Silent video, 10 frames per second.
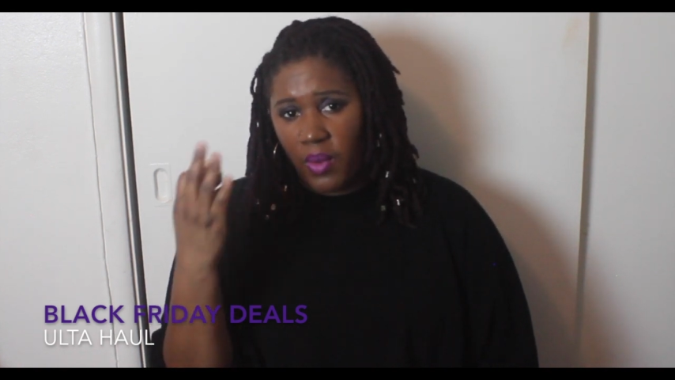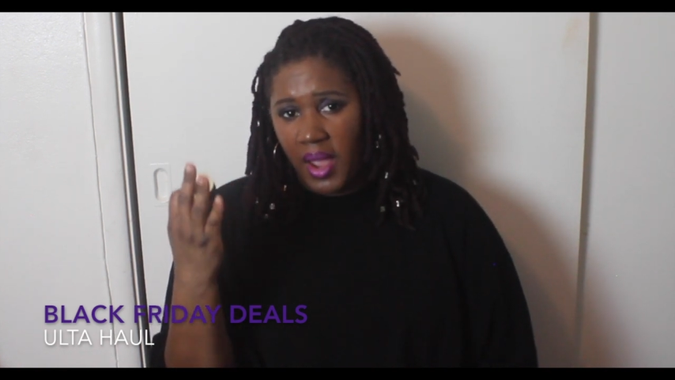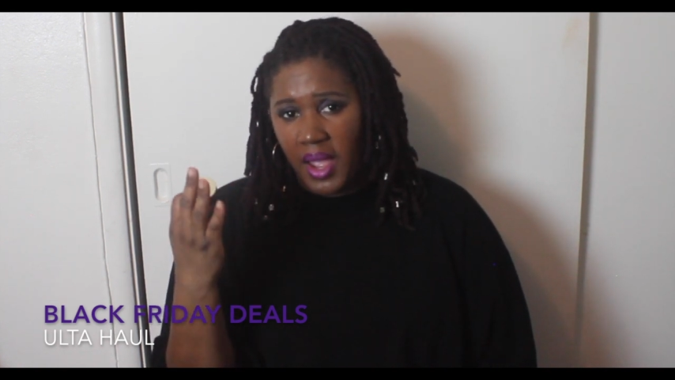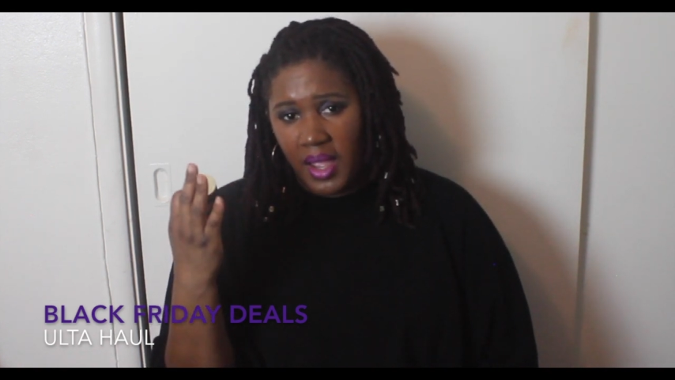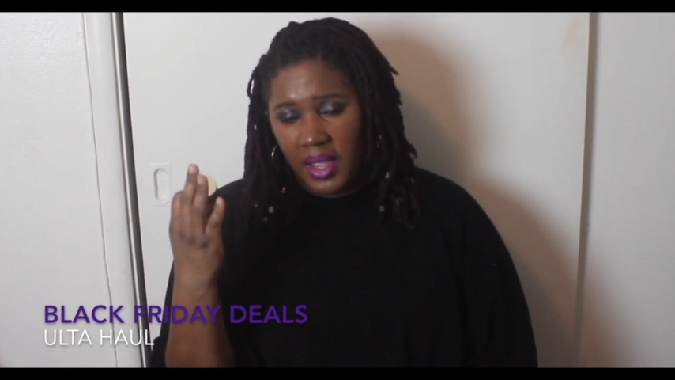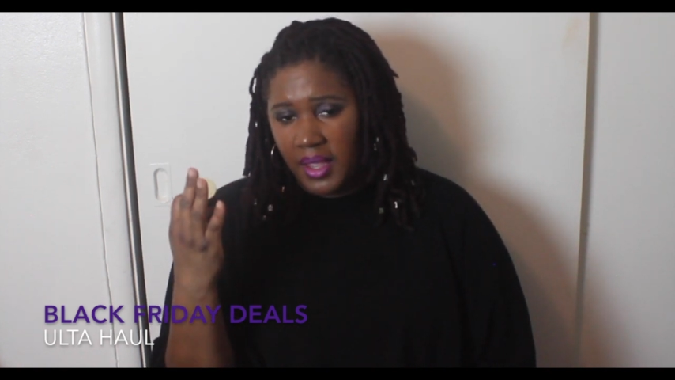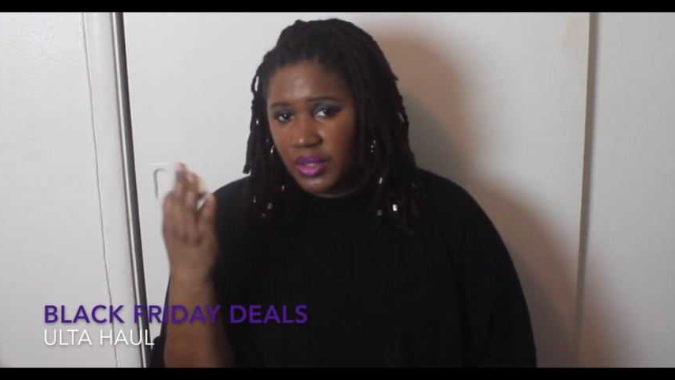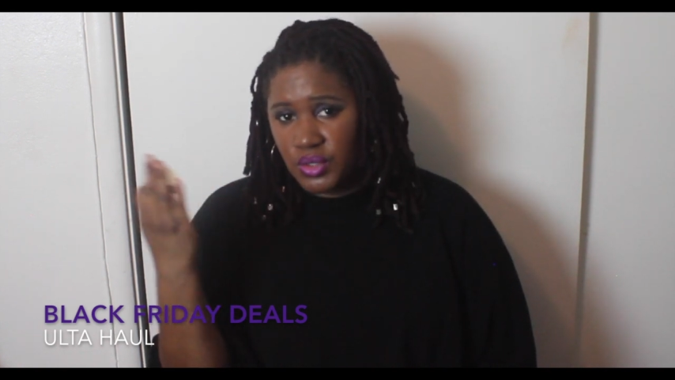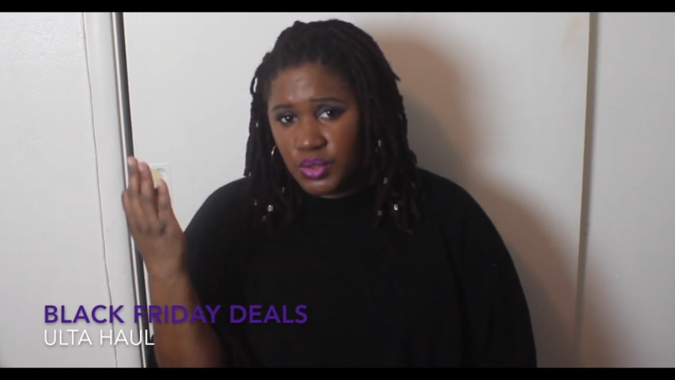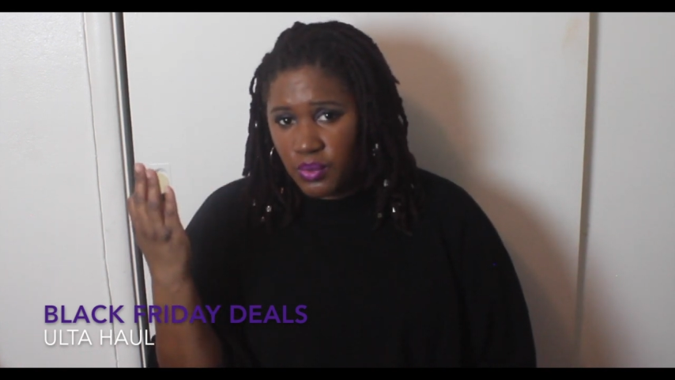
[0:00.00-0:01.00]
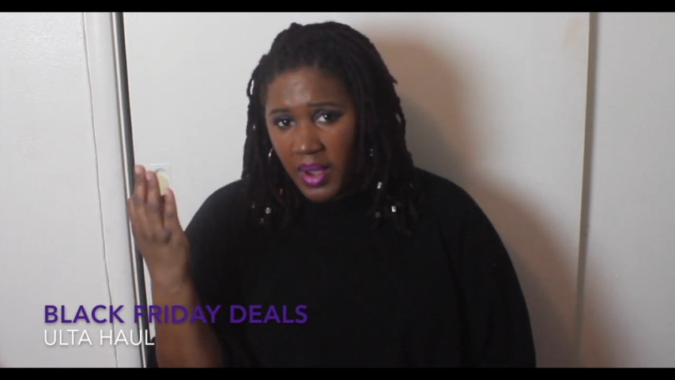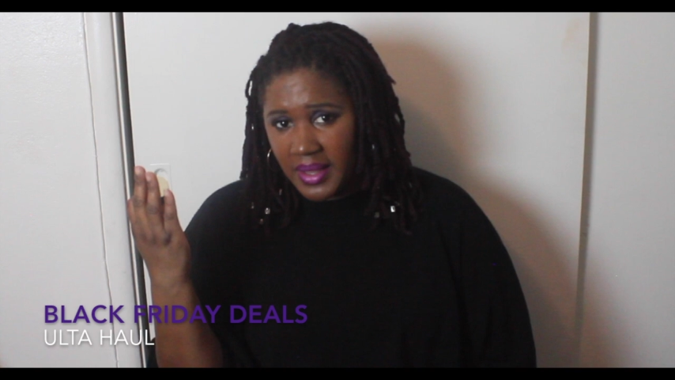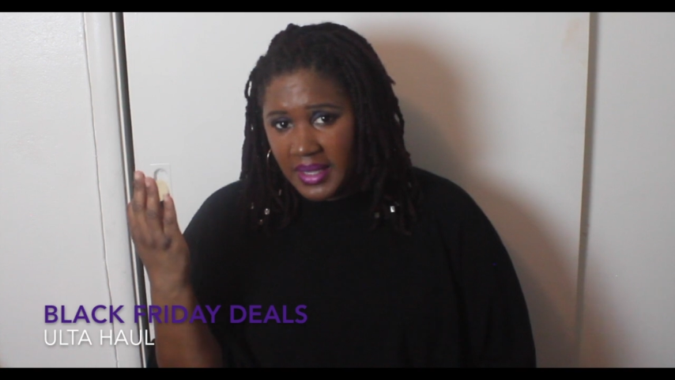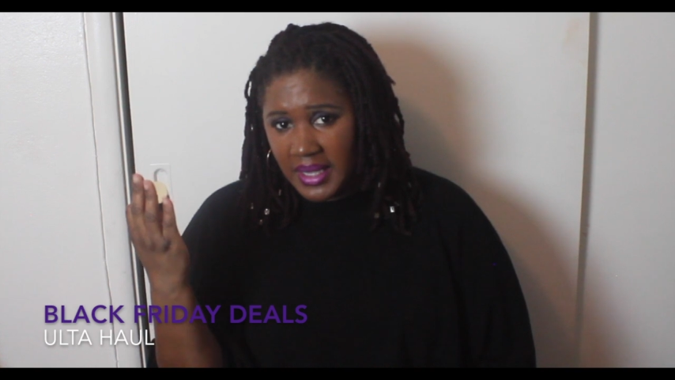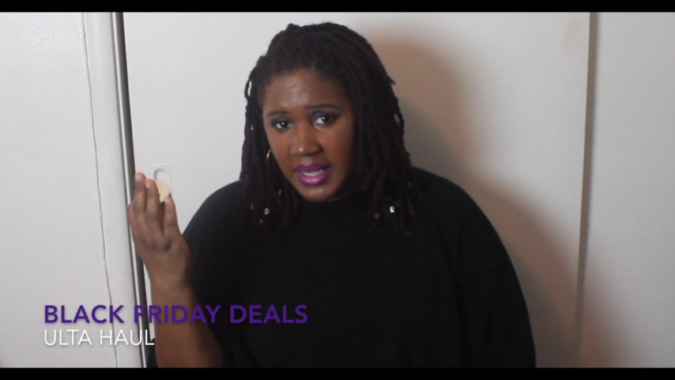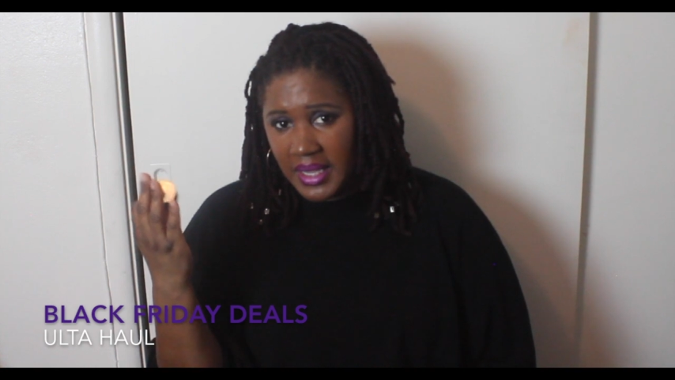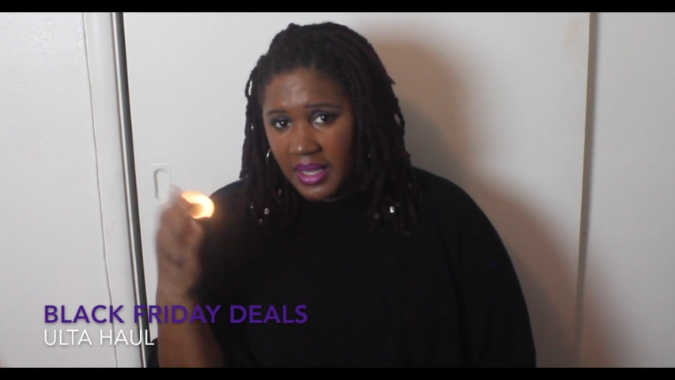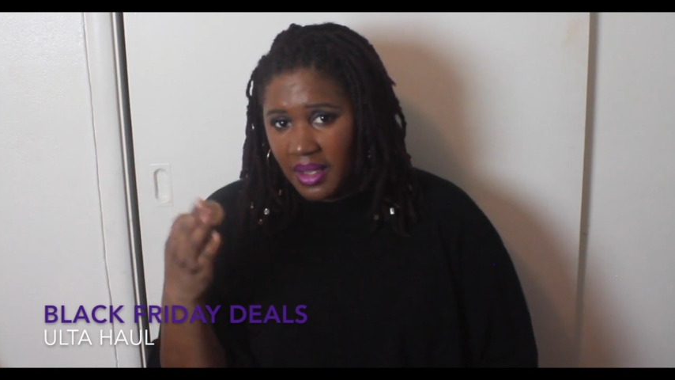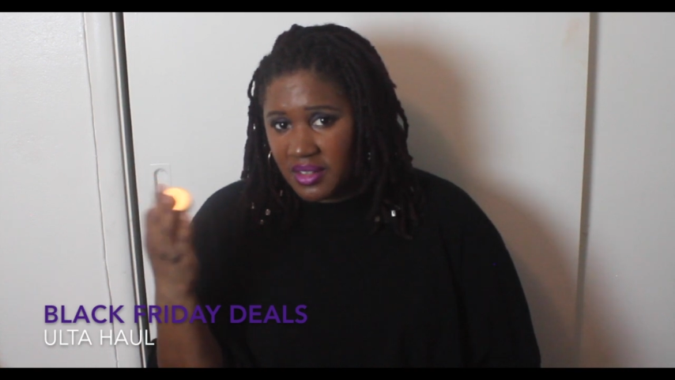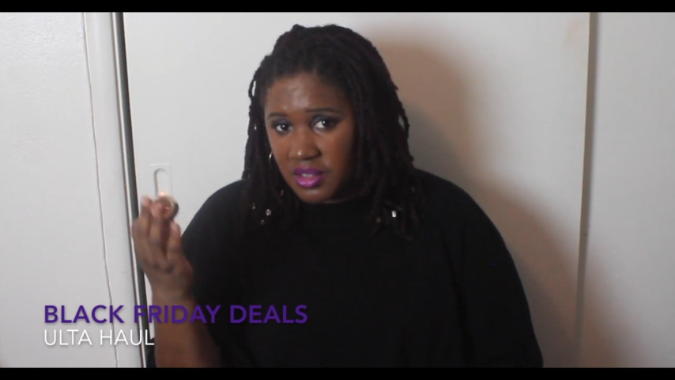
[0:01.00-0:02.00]
Why do I
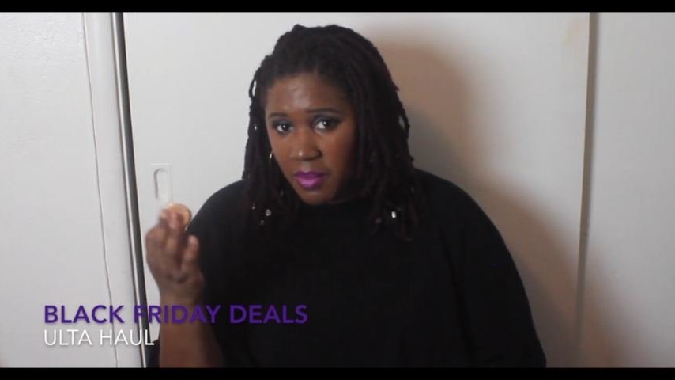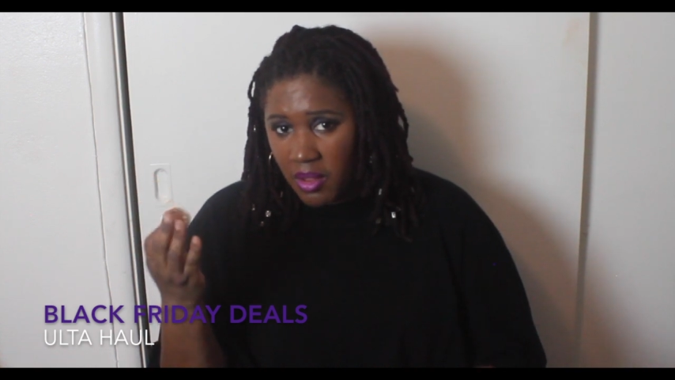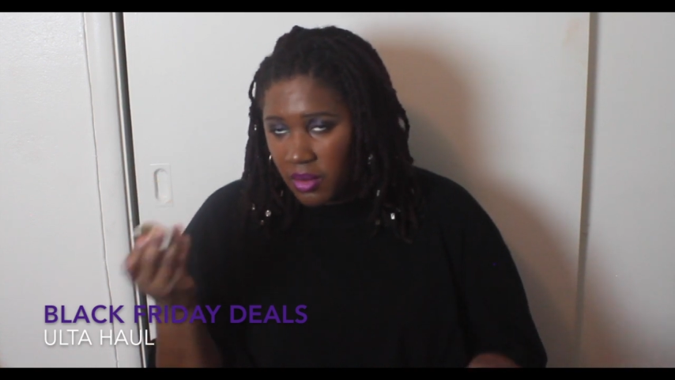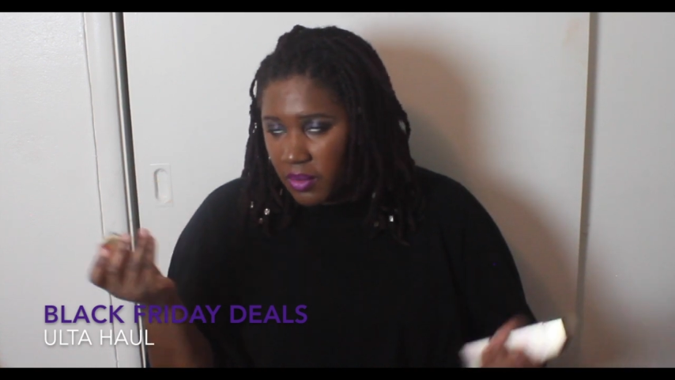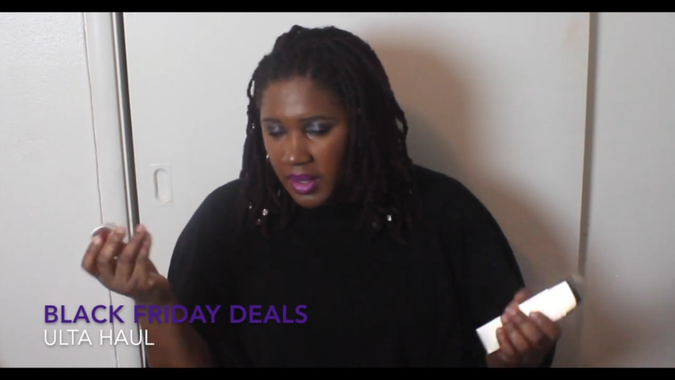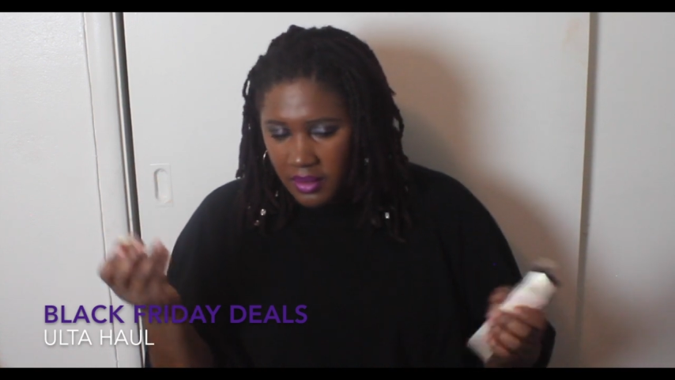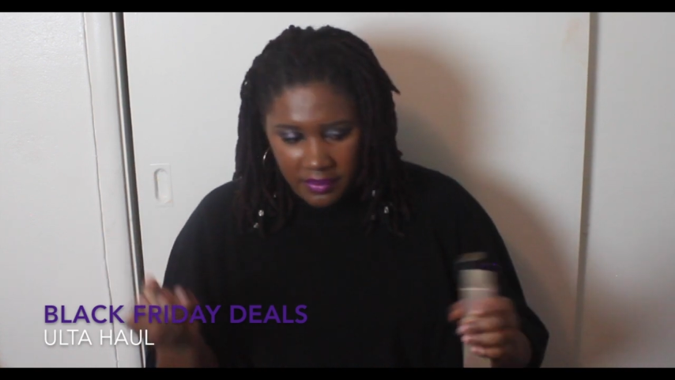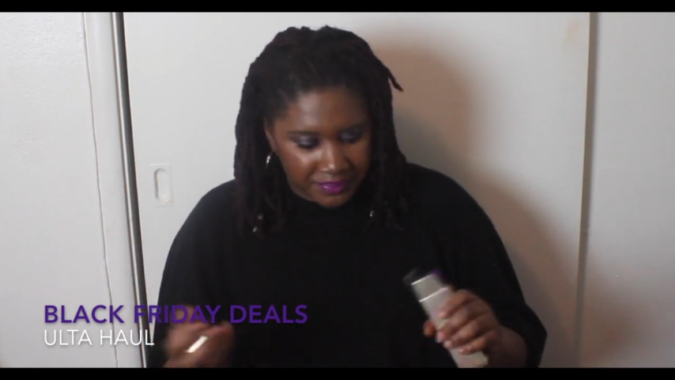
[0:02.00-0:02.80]
need a smaller one?